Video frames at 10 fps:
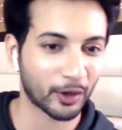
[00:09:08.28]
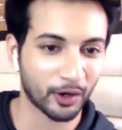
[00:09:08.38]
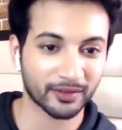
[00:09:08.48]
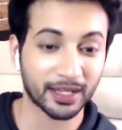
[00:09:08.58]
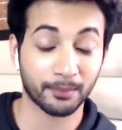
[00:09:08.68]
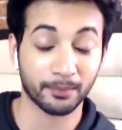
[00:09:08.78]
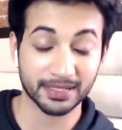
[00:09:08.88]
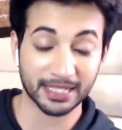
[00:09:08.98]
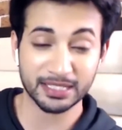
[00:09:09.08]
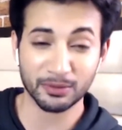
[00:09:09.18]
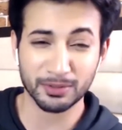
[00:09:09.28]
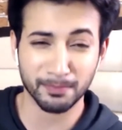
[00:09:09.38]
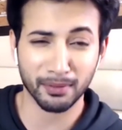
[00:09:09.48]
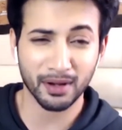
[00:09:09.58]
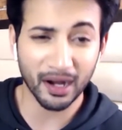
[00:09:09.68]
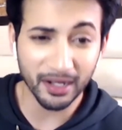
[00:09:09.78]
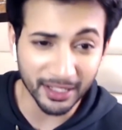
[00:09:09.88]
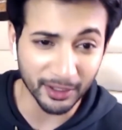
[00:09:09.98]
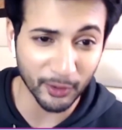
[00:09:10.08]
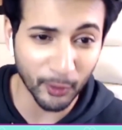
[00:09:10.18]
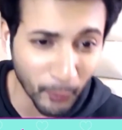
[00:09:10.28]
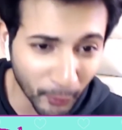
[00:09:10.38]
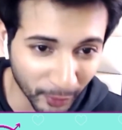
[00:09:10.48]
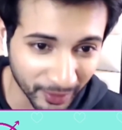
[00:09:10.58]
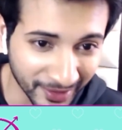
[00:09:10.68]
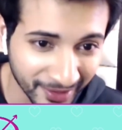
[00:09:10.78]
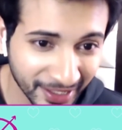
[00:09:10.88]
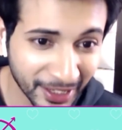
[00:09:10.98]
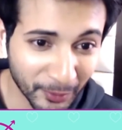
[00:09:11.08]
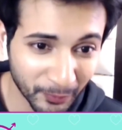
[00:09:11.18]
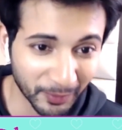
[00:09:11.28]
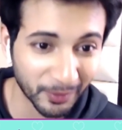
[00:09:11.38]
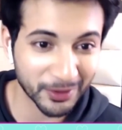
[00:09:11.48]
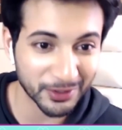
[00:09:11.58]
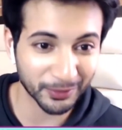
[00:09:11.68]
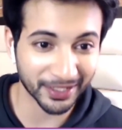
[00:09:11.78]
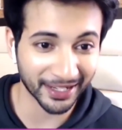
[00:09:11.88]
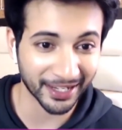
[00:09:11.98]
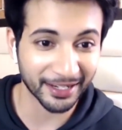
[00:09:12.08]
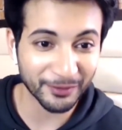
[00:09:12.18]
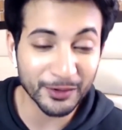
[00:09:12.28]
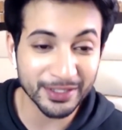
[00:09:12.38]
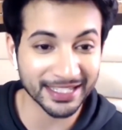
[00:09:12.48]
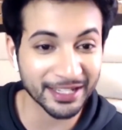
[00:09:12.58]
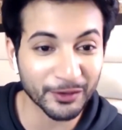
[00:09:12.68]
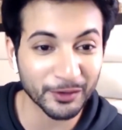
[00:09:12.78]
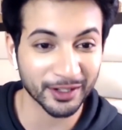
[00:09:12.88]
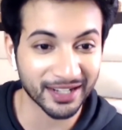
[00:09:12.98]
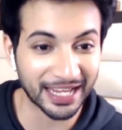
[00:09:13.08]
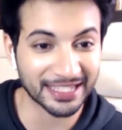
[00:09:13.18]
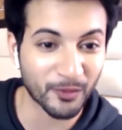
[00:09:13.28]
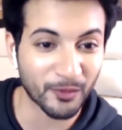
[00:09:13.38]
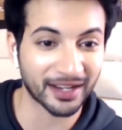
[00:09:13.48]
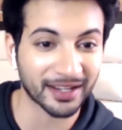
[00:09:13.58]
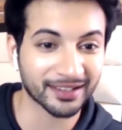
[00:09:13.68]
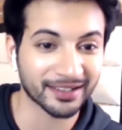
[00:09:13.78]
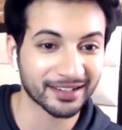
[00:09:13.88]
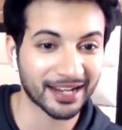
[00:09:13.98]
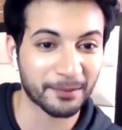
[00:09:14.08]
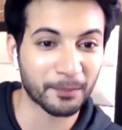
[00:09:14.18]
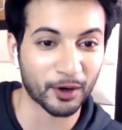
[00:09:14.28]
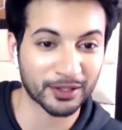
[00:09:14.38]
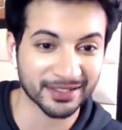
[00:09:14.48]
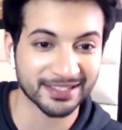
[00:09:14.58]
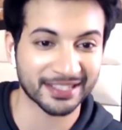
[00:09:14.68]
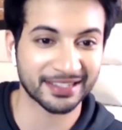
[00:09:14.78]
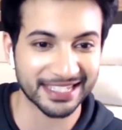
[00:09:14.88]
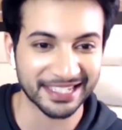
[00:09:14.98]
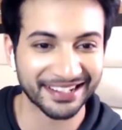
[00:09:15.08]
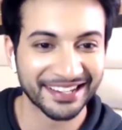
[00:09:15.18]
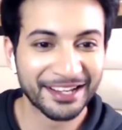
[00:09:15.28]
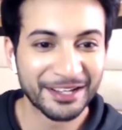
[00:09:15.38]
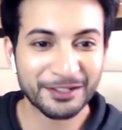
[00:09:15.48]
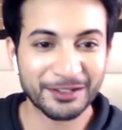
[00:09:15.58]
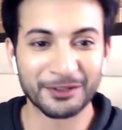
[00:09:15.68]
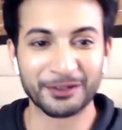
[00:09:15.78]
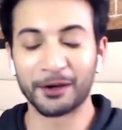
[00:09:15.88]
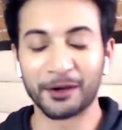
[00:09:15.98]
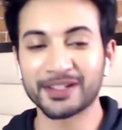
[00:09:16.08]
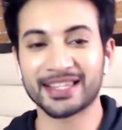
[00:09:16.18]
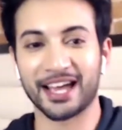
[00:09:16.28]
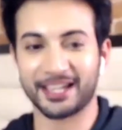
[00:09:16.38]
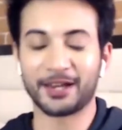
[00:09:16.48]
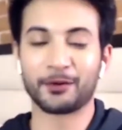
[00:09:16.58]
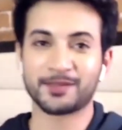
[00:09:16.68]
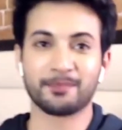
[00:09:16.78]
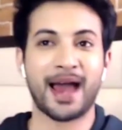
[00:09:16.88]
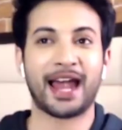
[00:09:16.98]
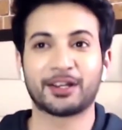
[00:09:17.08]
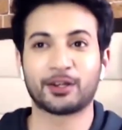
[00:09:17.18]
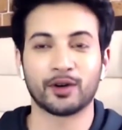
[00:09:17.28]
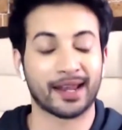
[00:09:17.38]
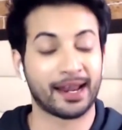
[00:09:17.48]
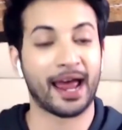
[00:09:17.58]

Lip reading: and all of that. Besides, it was bloody cold when we were shooting. And if you realize, I'm wearing like boxers in the scene. So it was like, it was mad cold. And